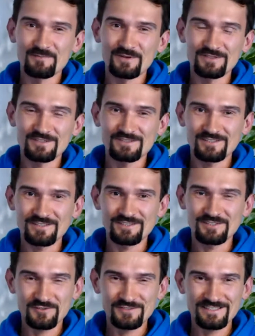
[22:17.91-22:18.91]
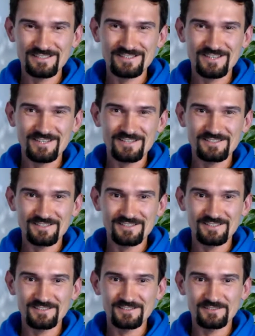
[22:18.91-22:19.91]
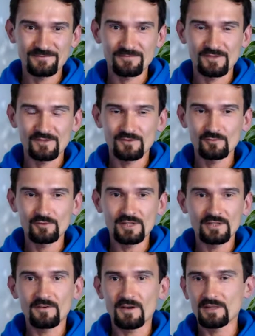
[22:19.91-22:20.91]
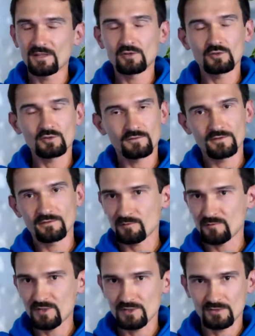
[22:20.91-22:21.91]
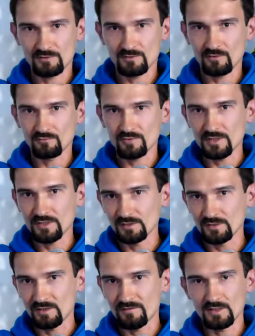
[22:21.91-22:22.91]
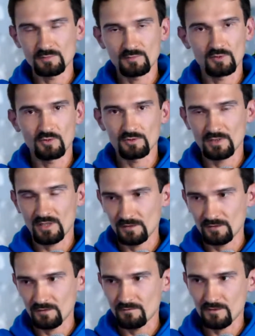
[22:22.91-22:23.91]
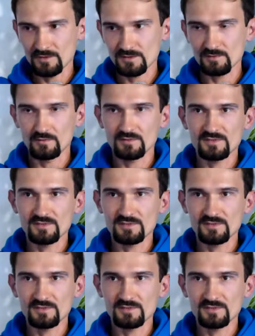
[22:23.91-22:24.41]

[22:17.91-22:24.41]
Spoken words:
But jokes aside, you can find a lot of information already available online, first of all.